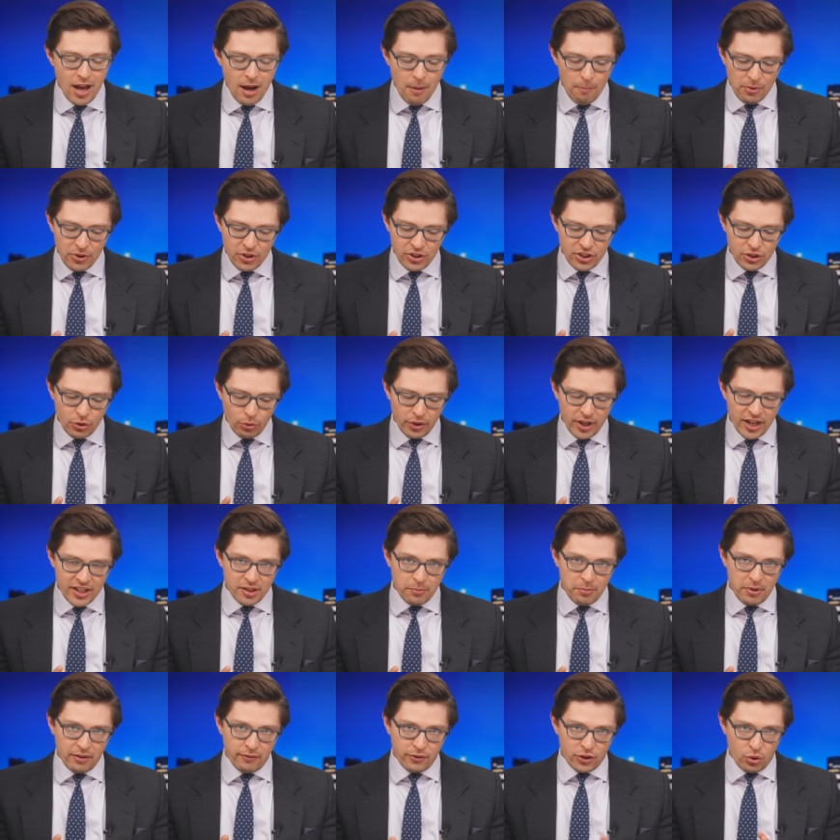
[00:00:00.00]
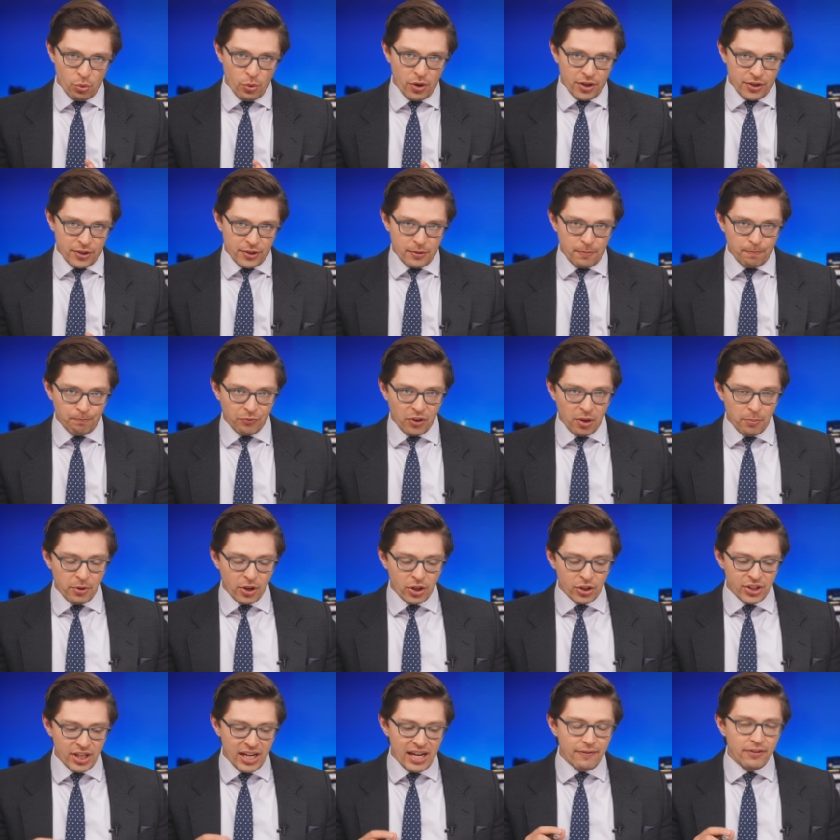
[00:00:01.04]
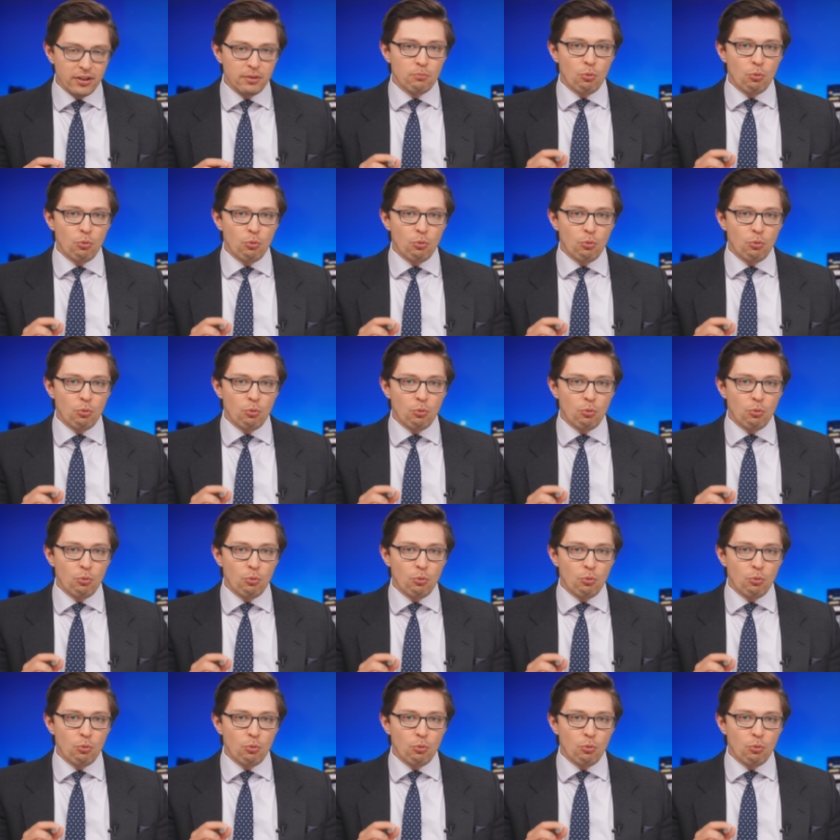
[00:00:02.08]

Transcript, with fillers: But this story has a bit of a twist, because even